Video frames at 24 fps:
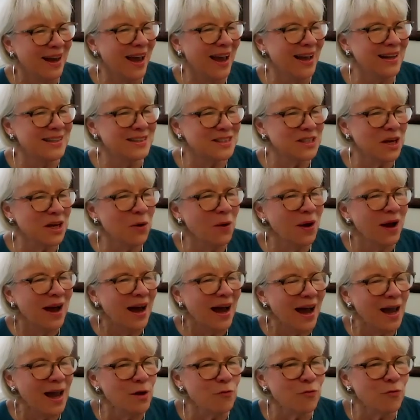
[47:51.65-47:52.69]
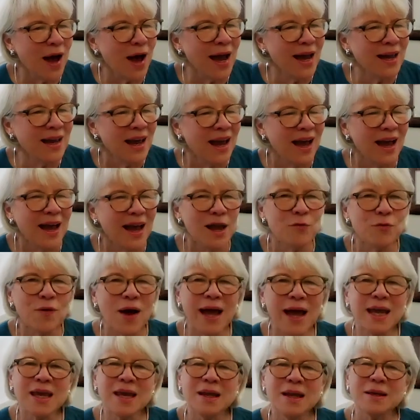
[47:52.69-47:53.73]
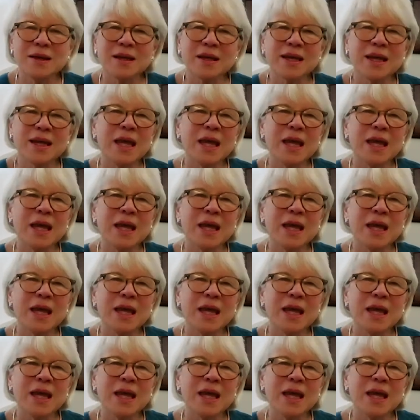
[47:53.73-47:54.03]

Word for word: And so if I if I can